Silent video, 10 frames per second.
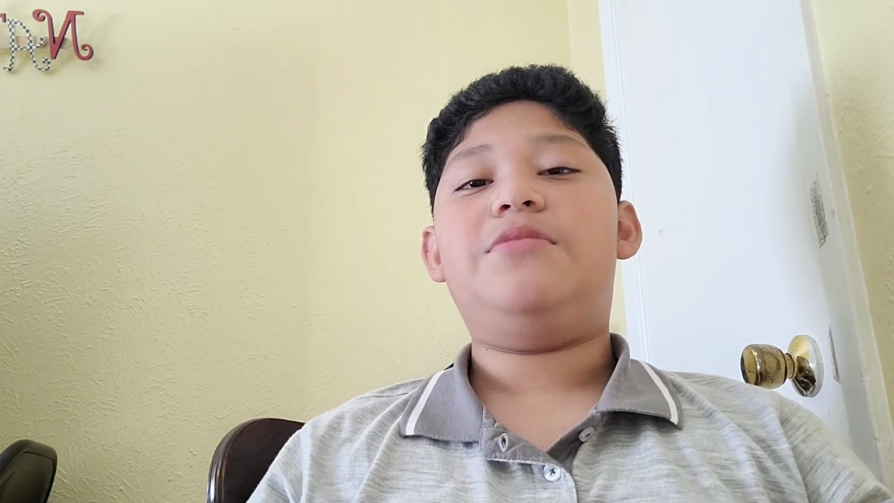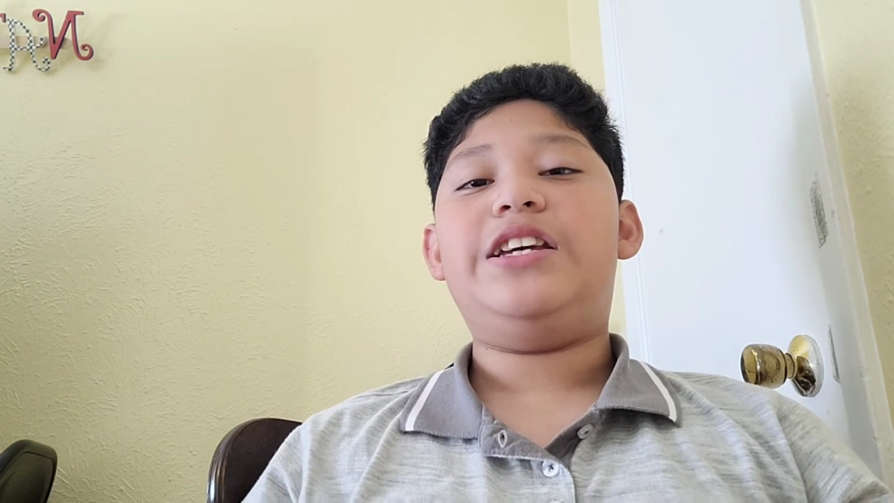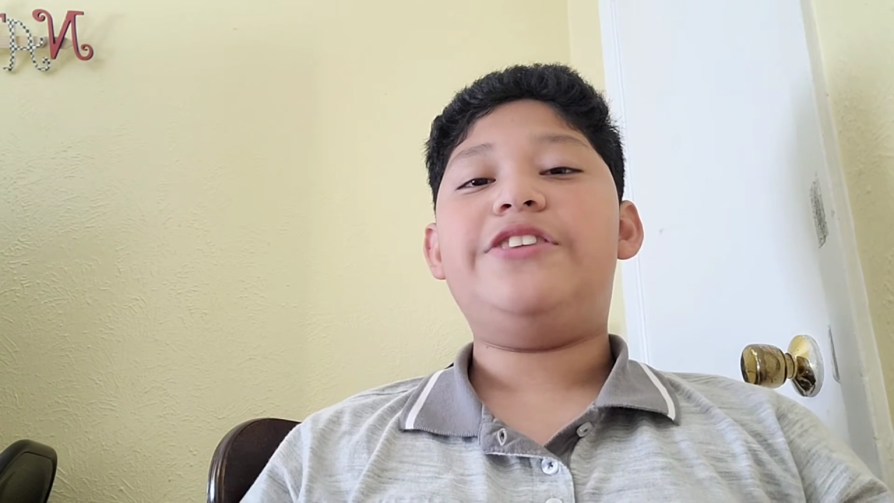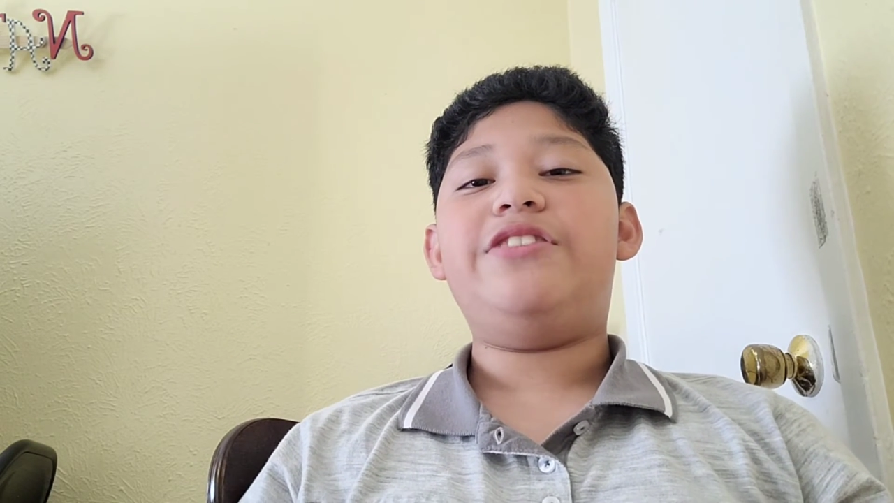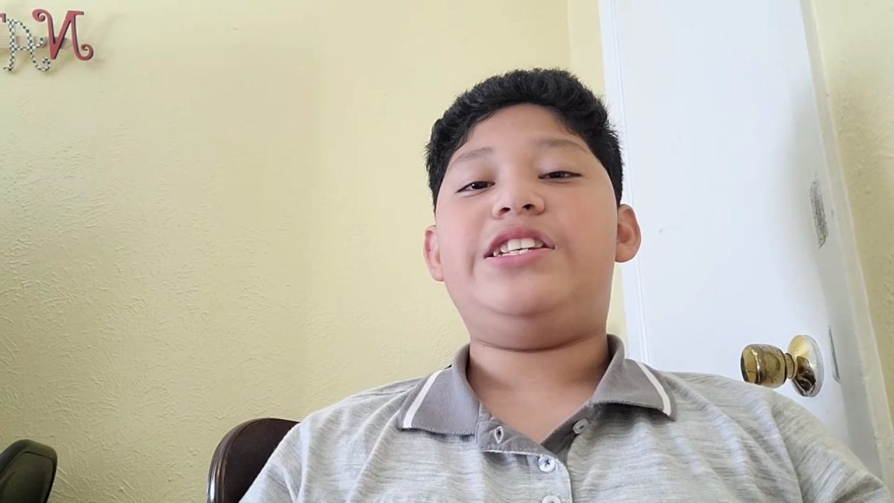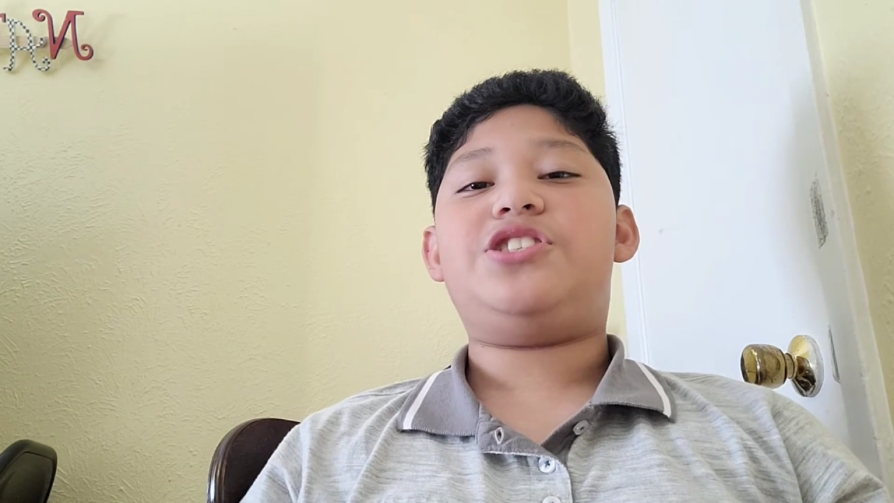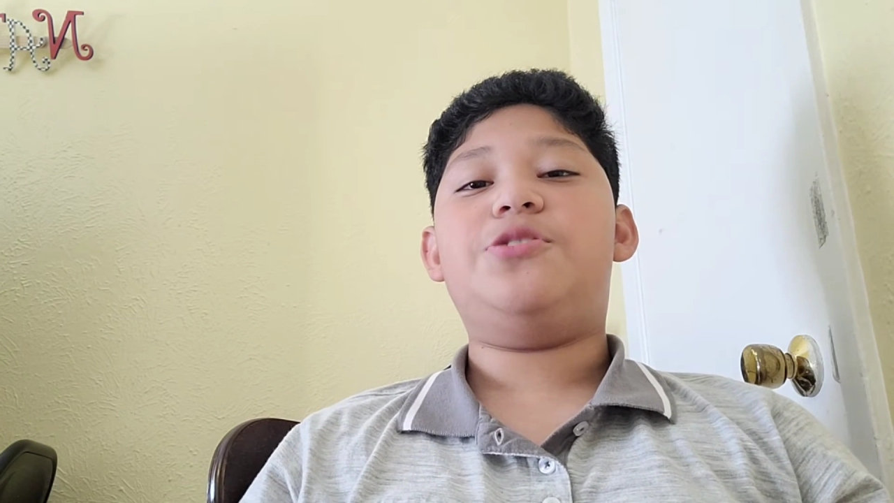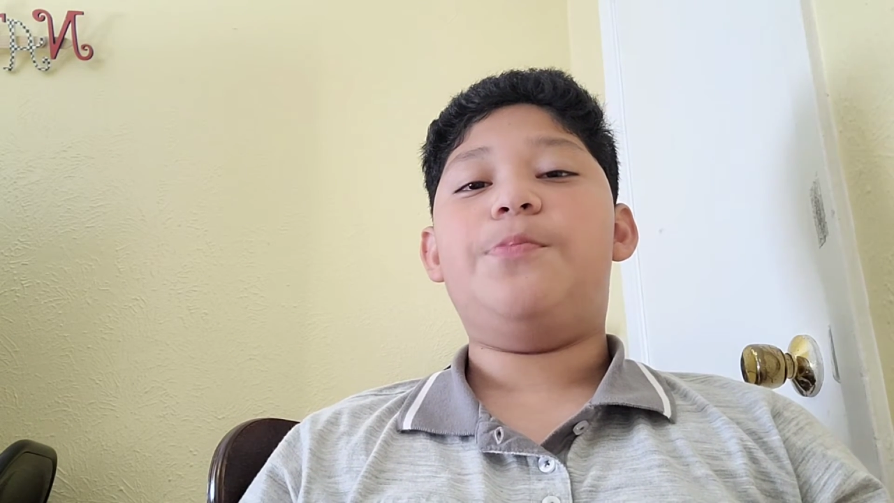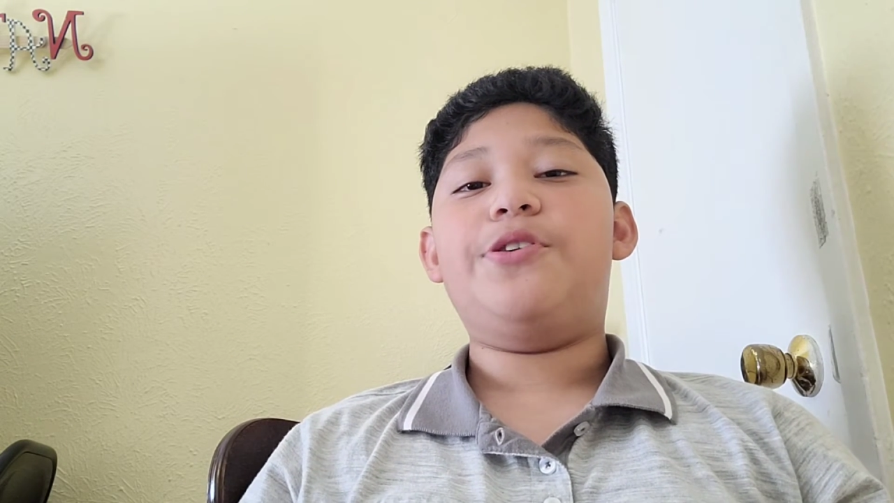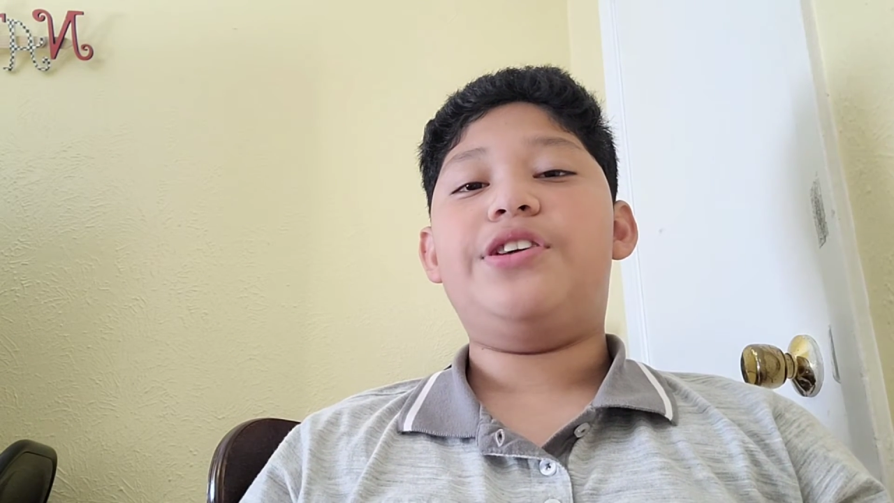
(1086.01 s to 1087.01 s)
literally
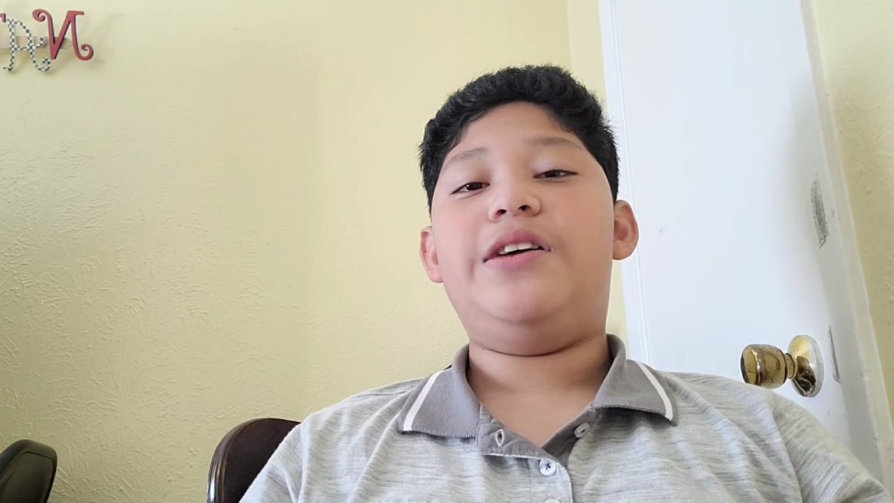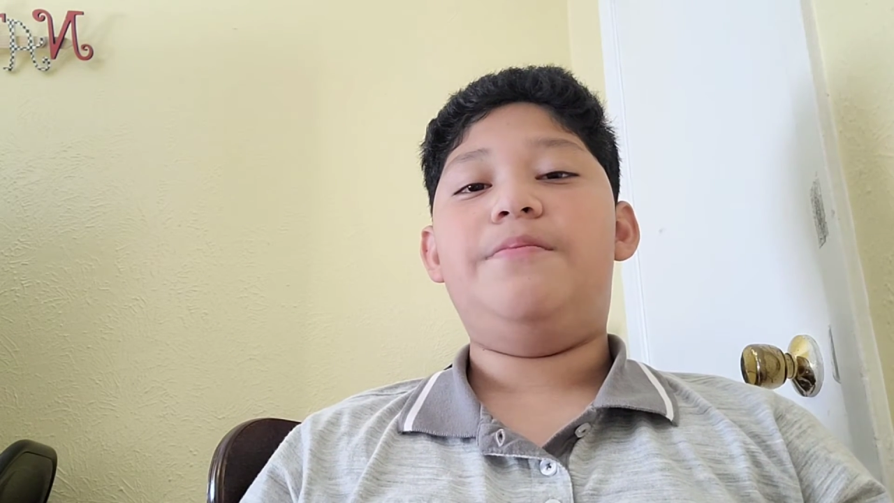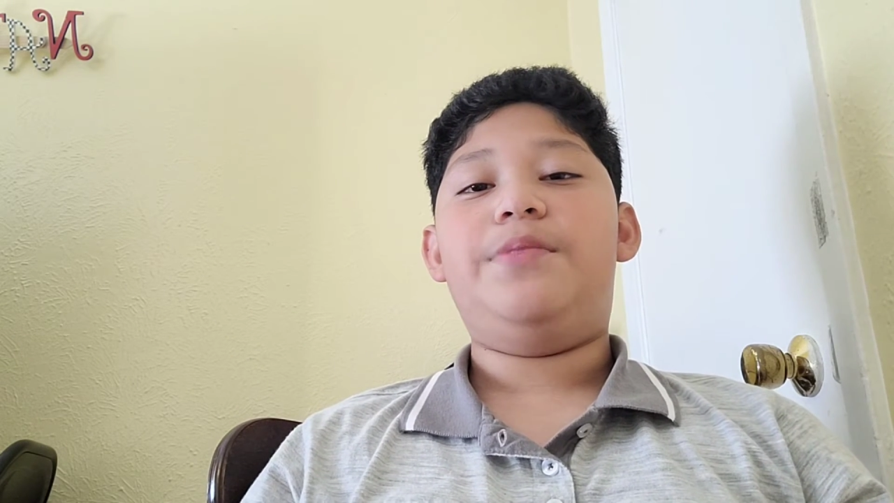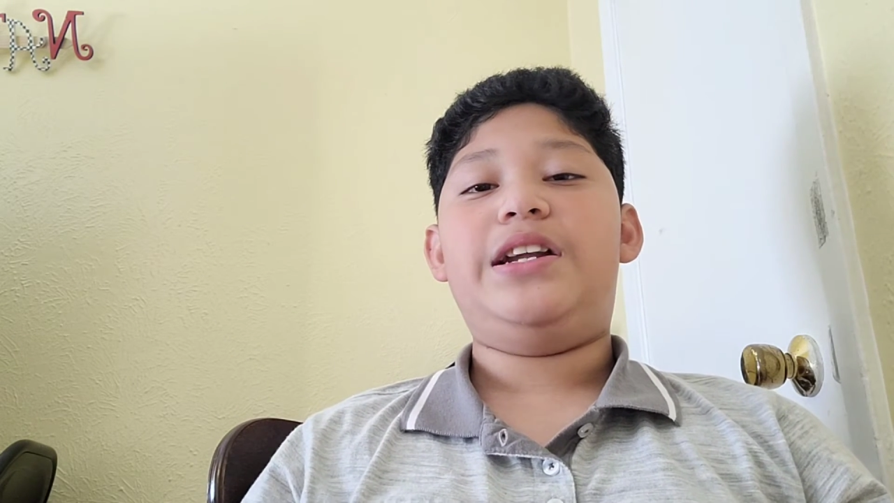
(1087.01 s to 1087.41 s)
super dumb.